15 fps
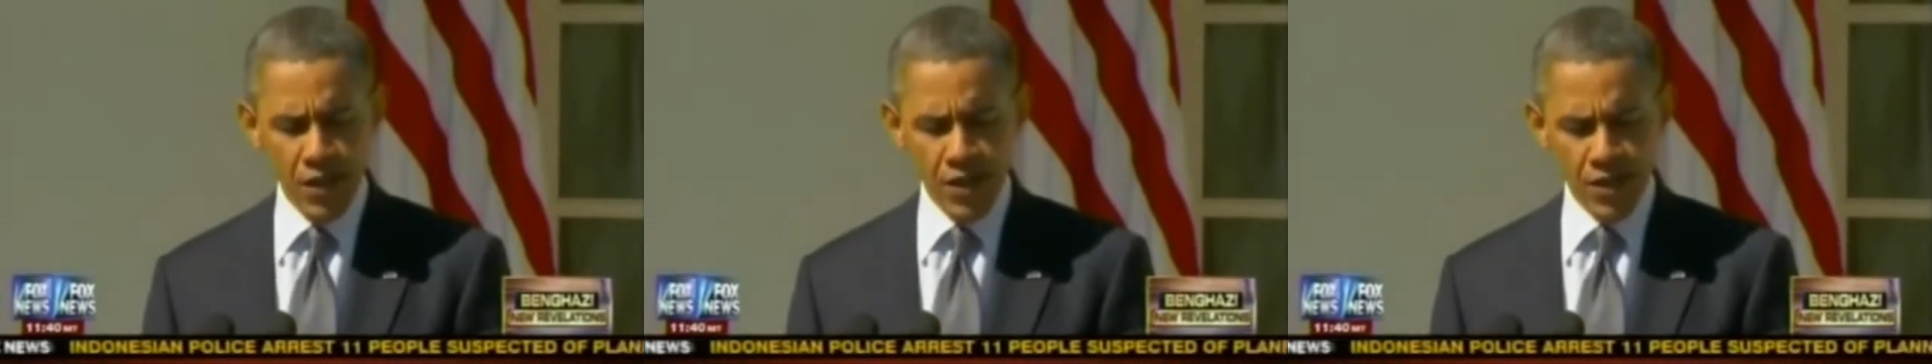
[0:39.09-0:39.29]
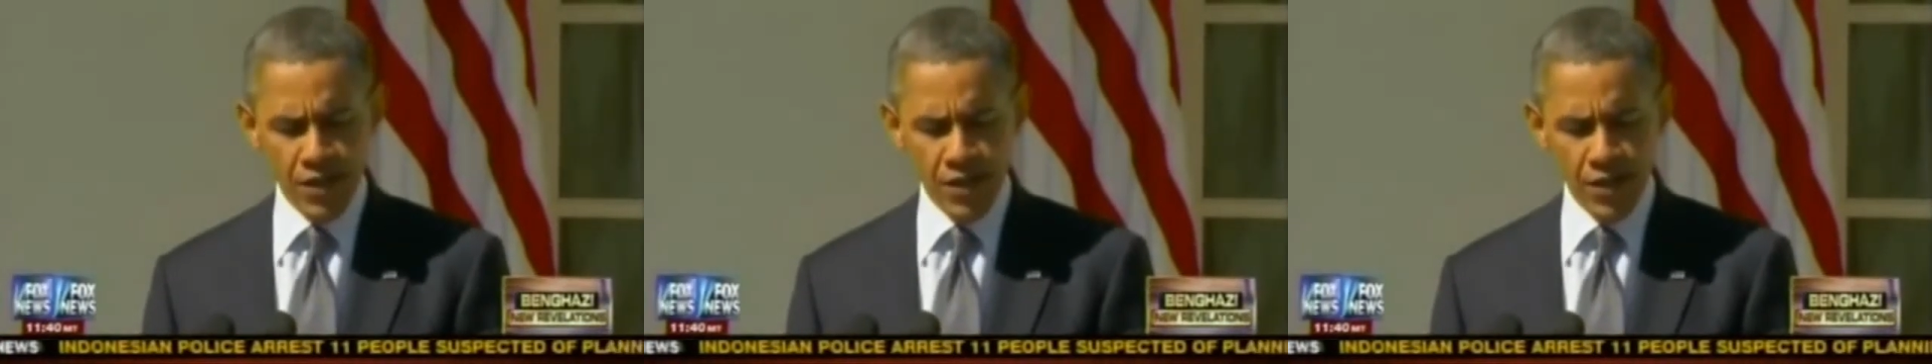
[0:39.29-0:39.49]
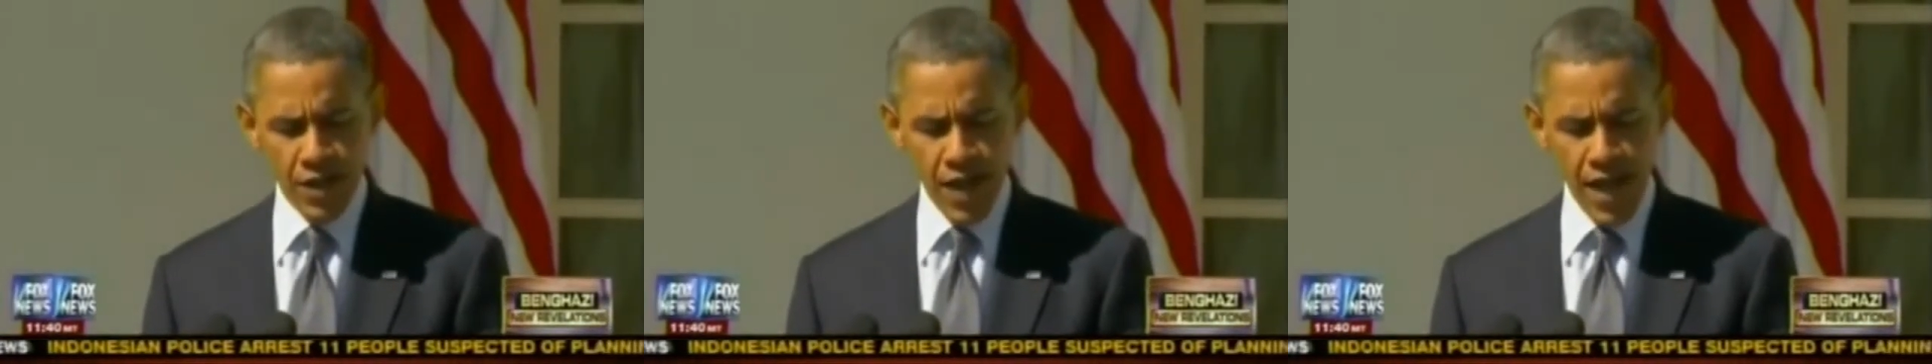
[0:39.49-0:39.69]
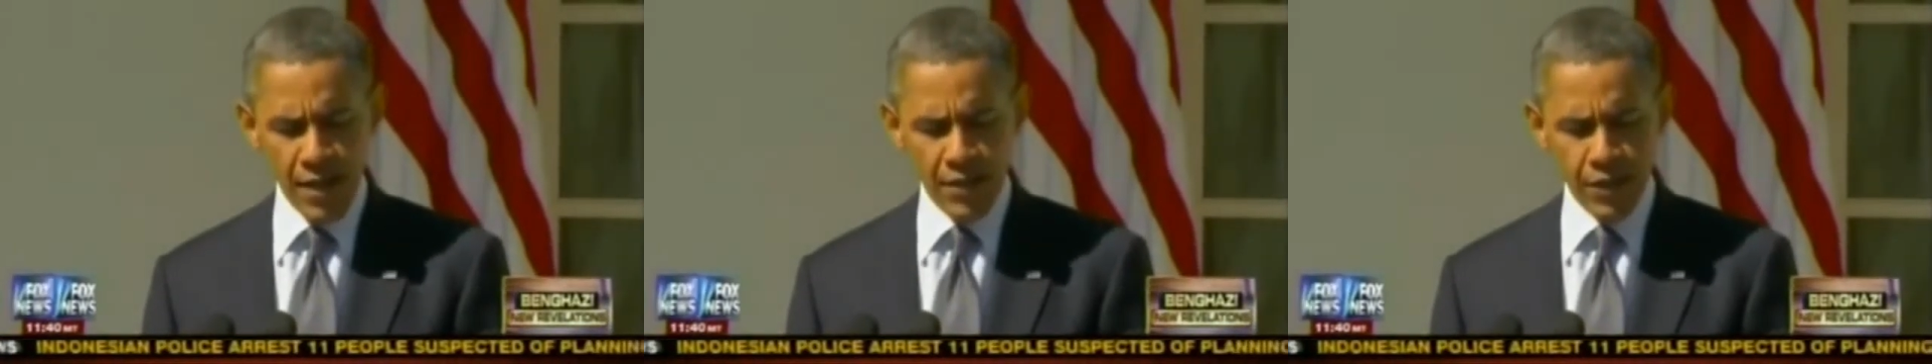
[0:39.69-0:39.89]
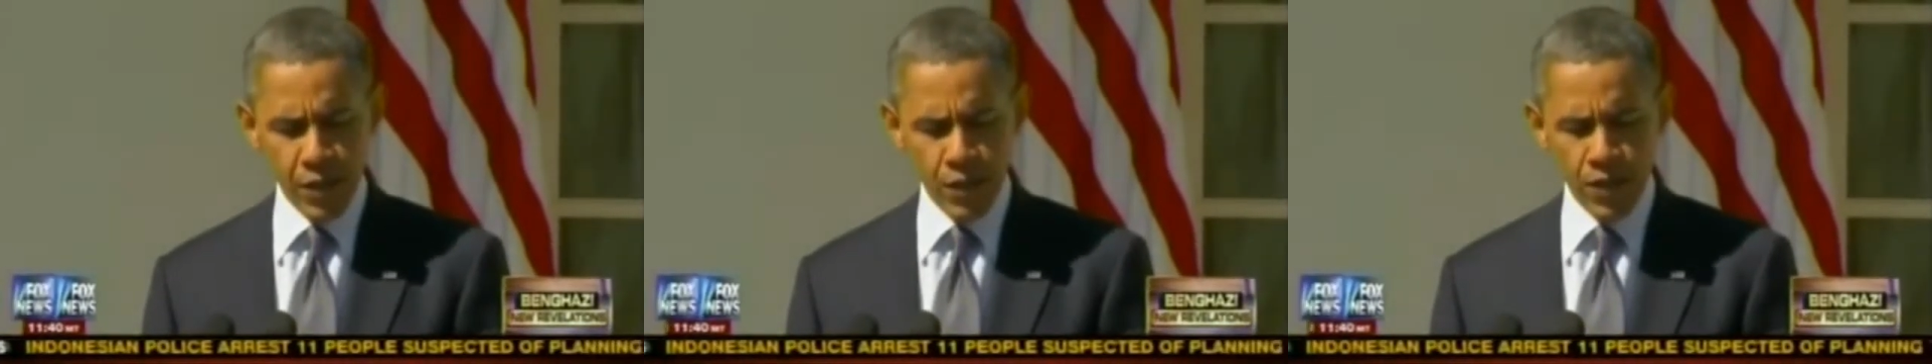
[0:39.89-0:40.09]
But there
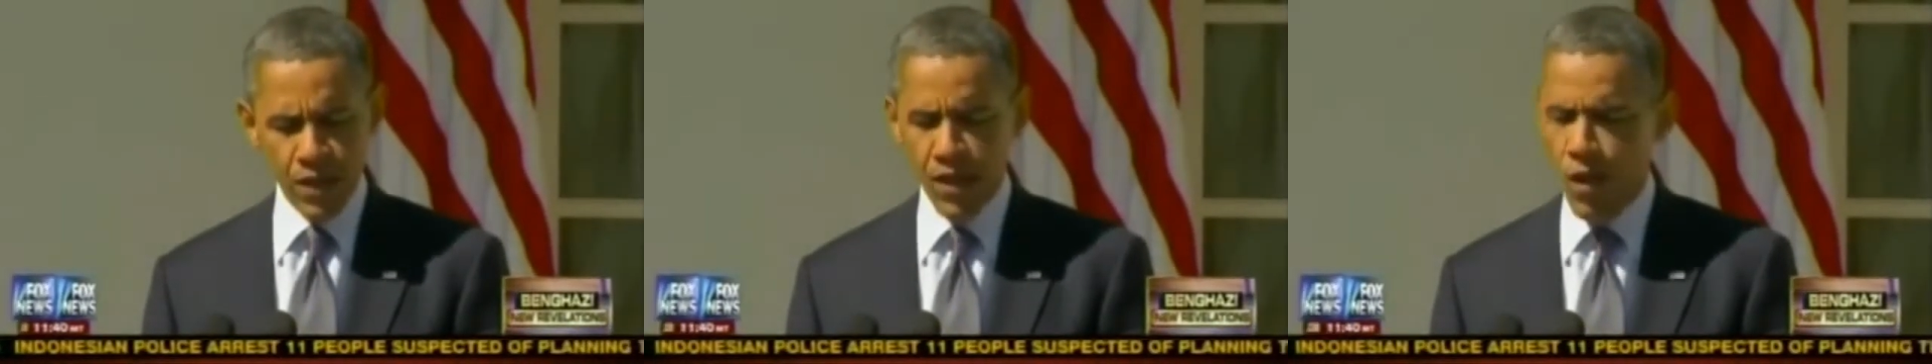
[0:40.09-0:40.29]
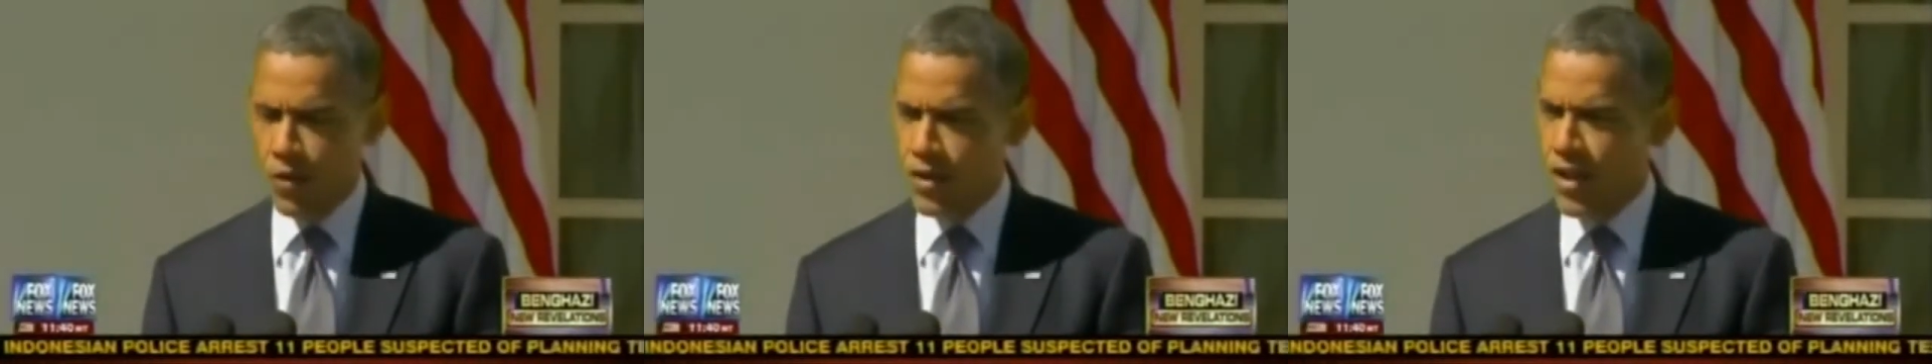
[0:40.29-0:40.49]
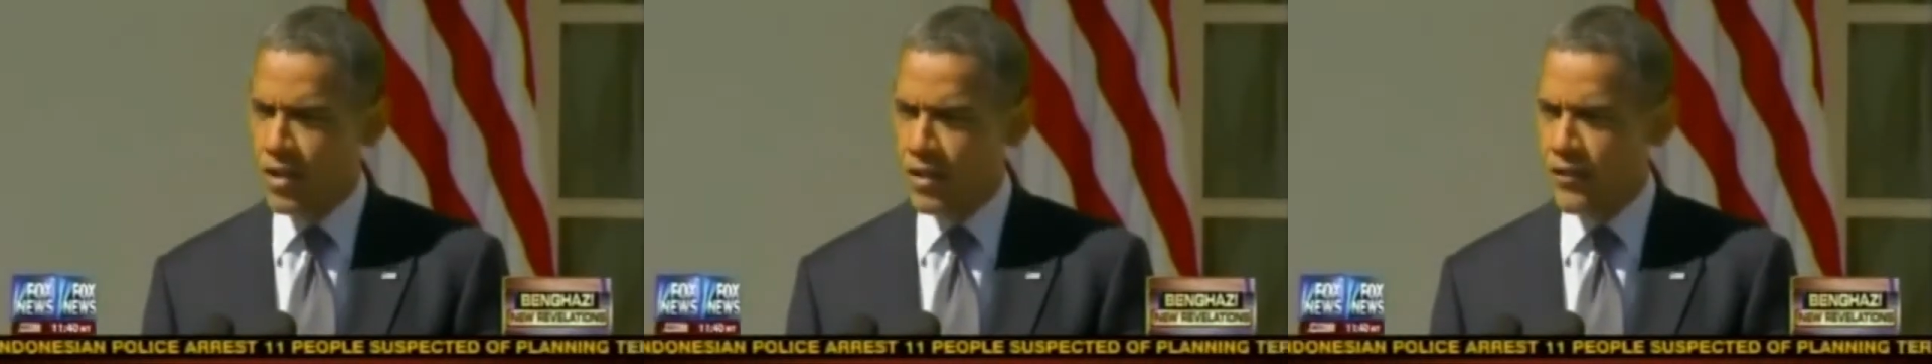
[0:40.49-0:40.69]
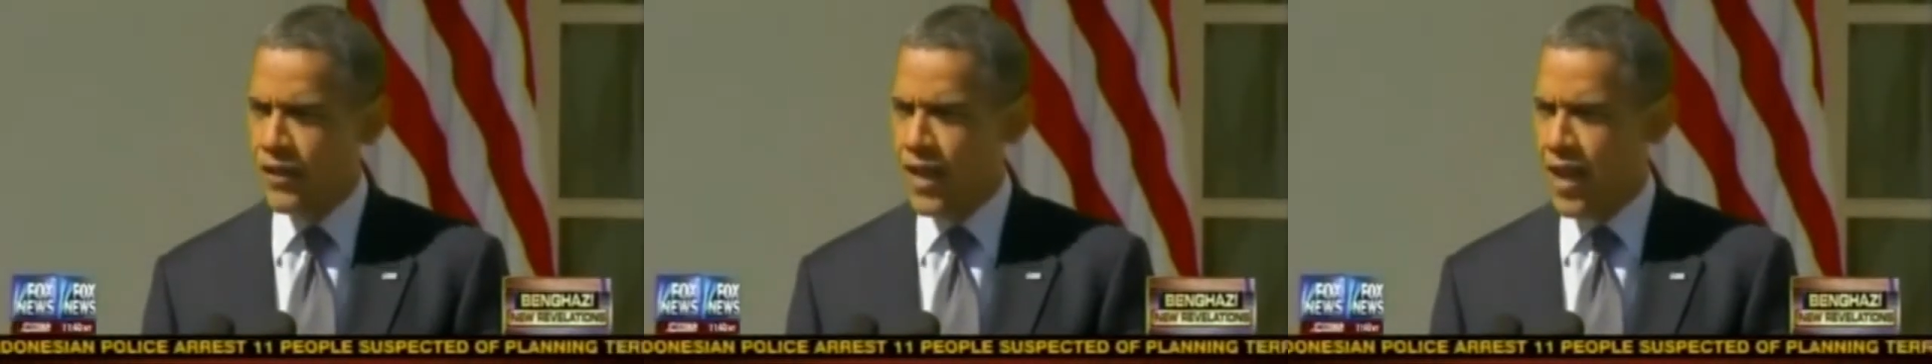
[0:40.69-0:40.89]
is absolutely no